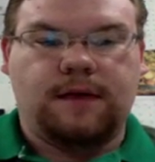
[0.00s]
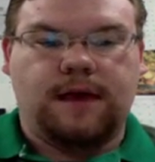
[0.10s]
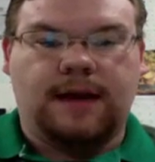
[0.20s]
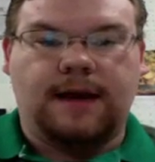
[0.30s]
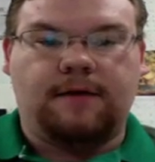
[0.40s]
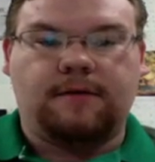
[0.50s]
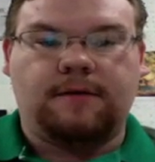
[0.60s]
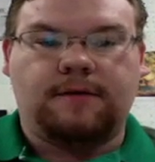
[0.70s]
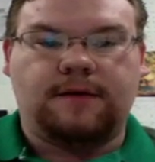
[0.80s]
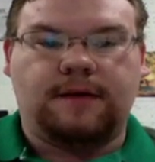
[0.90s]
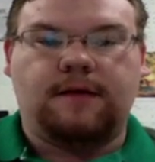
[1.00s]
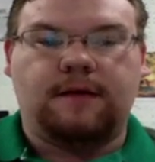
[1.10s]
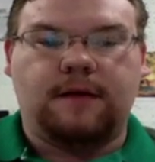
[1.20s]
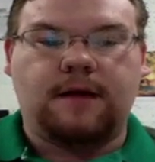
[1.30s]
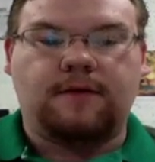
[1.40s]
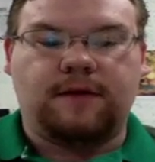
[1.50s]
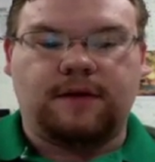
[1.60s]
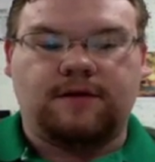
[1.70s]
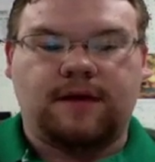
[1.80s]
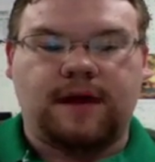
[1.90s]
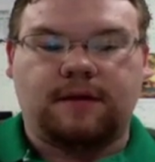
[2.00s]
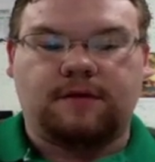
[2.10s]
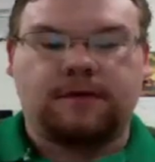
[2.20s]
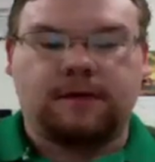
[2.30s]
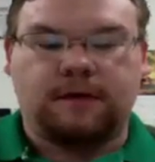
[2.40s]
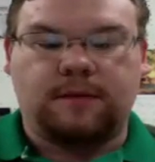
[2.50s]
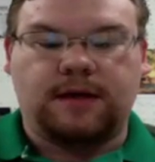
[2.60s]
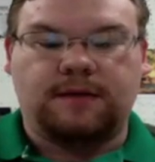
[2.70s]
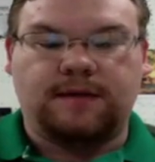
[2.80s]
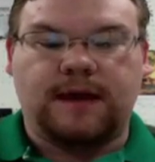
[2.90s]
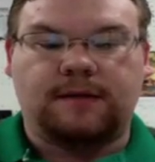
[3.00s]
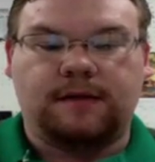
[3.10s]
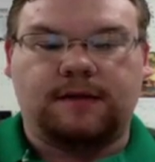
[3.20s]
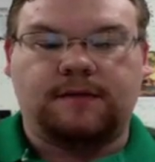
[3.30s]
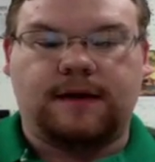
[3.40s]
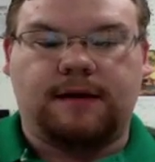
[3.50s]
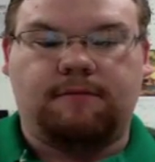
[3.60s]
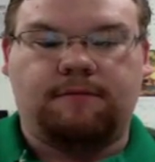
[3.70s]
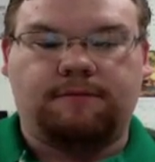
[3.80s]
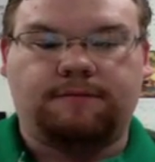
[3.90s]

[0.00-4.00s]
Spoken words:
And now you see none of these files are going to be exactly the same.